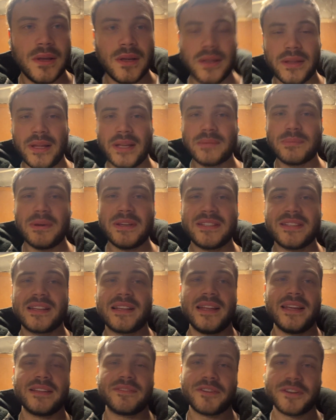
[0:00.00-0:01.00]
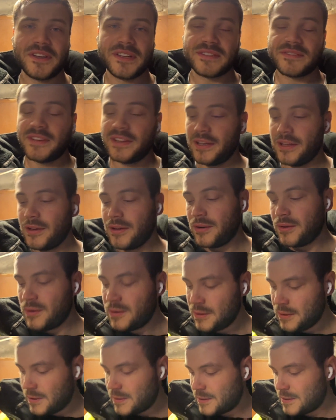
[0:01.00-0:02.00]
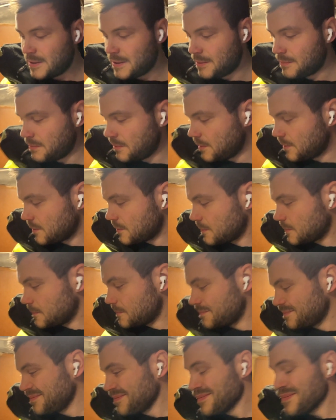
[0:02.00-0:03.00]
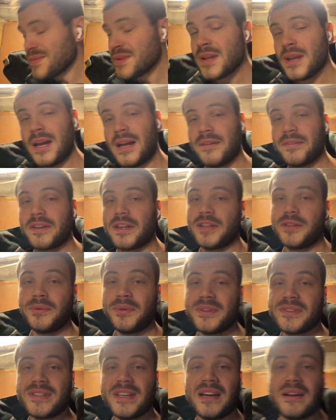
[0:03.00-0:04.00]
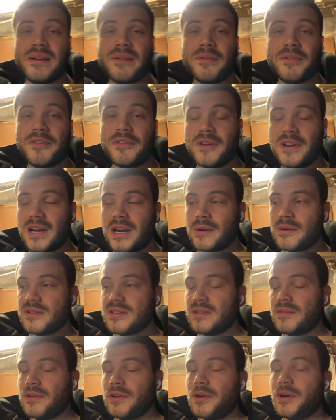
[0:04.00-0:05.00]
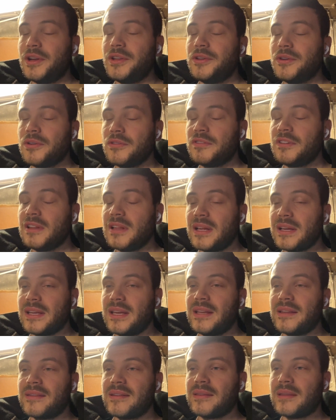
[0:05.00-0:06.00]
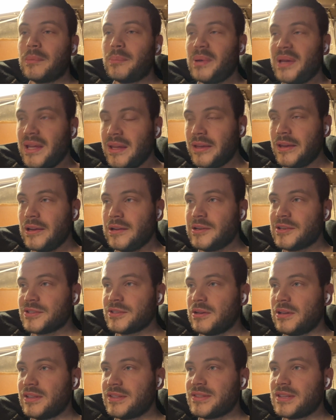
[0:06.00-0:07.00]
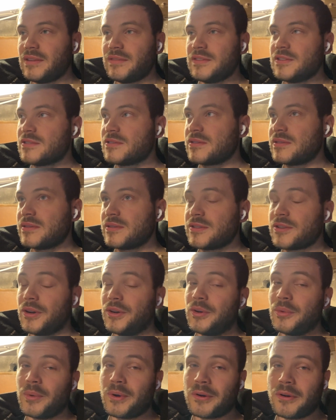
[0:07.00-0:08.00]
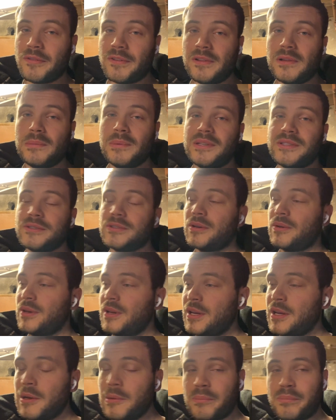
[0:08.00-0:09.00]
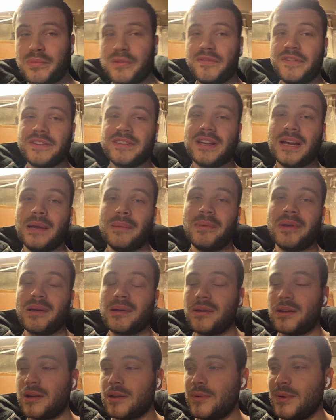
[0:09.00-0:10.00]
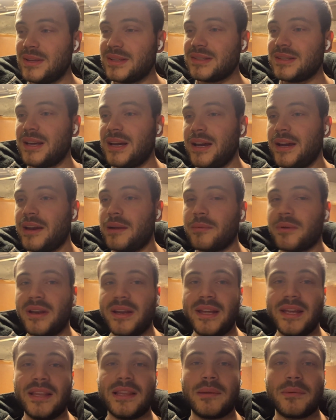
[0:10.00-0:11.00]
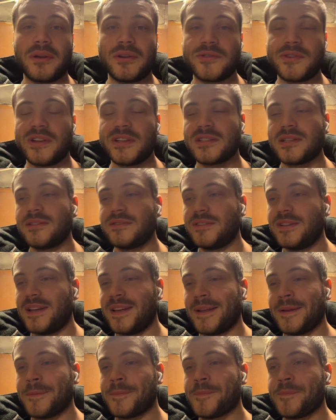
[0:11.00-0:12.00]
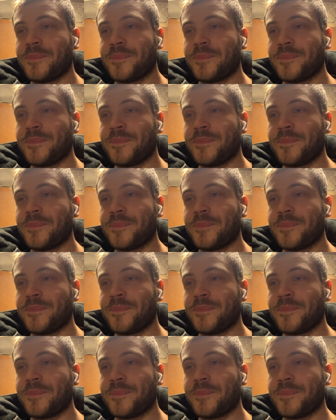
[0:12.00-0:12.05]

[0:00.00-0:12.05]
that's basically it for this video. Um, I've got to do this now every three hours, even though I don't feel like it. The painkillers and all that stuff is starting to wear off a little bit, so perfect timing. I'm gonna go inside, I'm gonna eat, I'm gonna drink something,